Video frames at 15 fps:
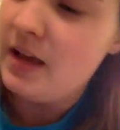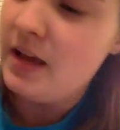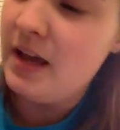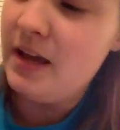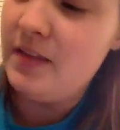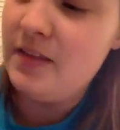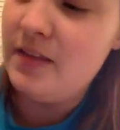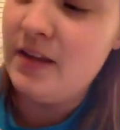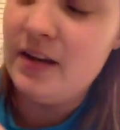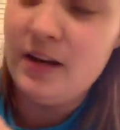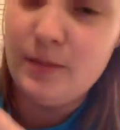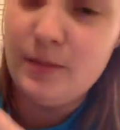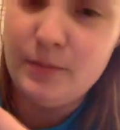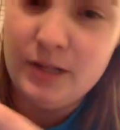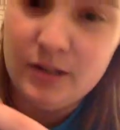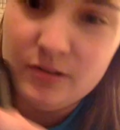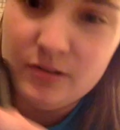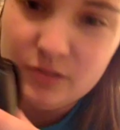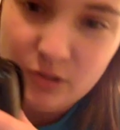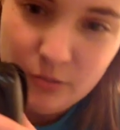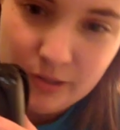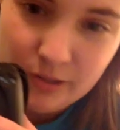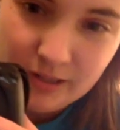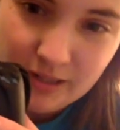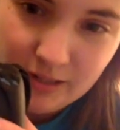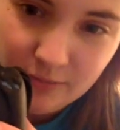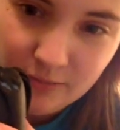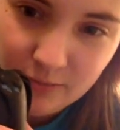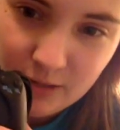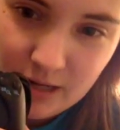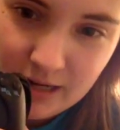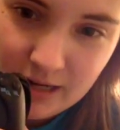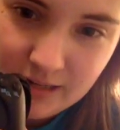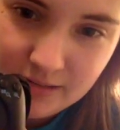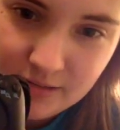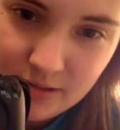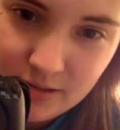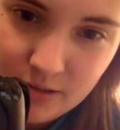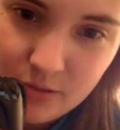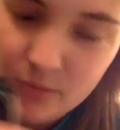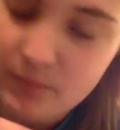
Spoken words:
And then up here is a quick key for ISO,